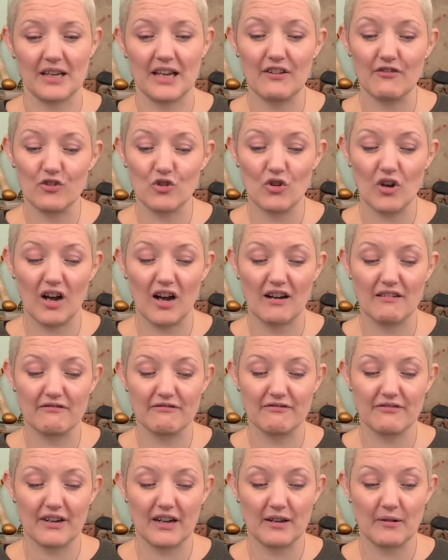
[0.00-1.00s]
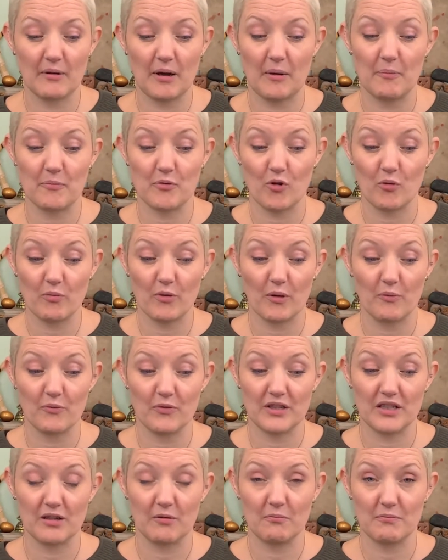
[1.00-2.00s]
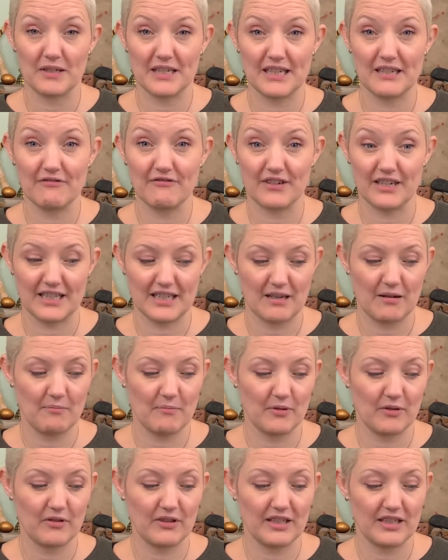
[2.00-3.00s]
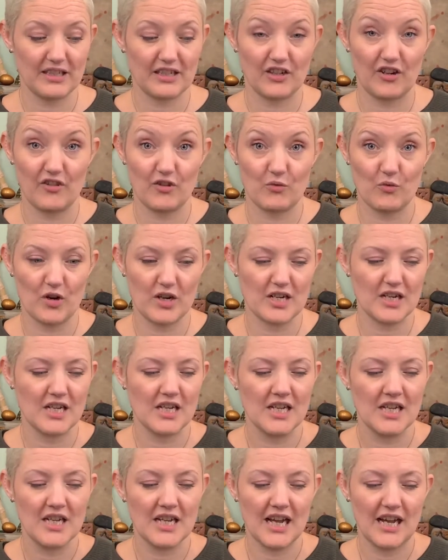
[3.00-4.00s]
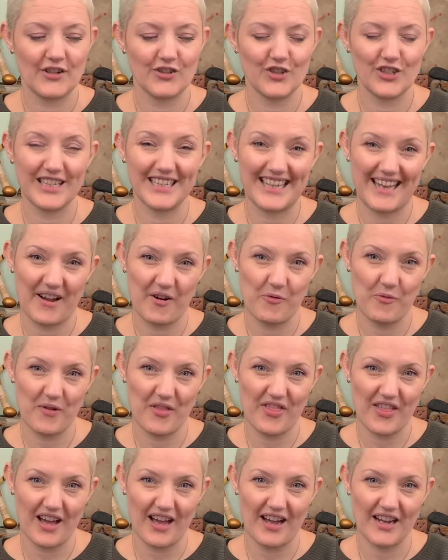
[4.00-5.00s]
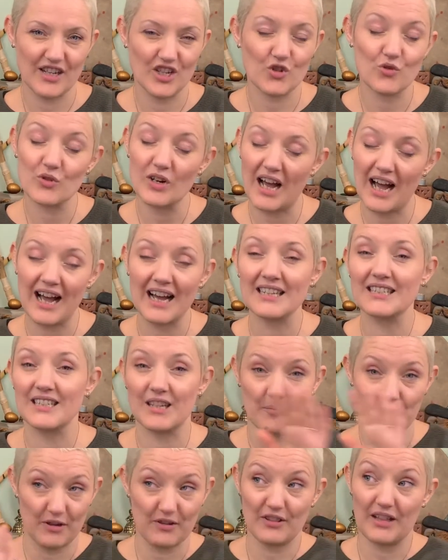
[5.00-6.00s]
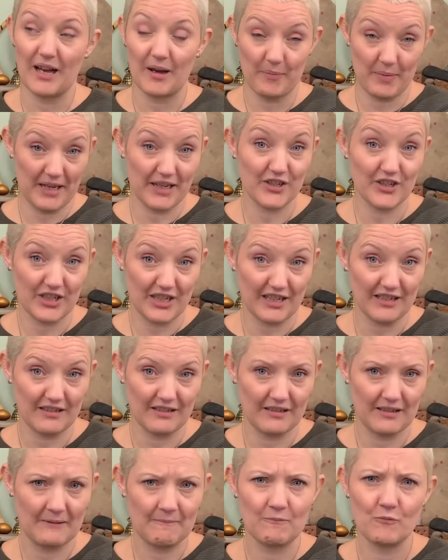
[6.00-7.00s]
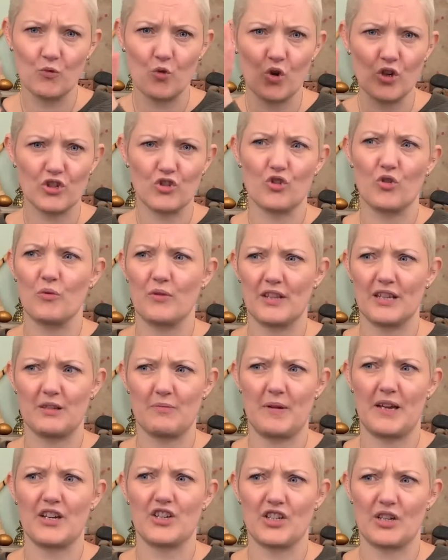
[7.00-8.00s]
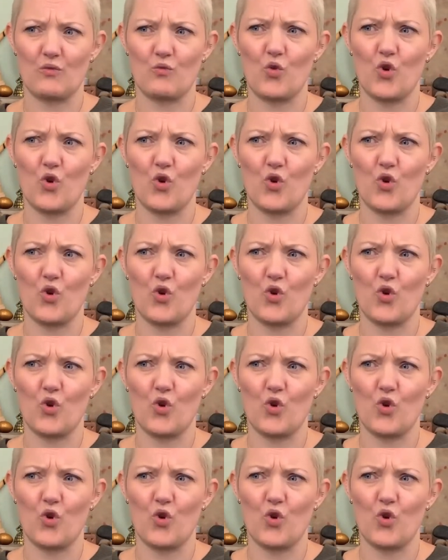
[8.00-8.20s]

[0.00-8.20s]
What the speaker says: If you have a problem with somebody, for example, this is another one, and you need help with that, you don't ask about that person. What's wrong with this person?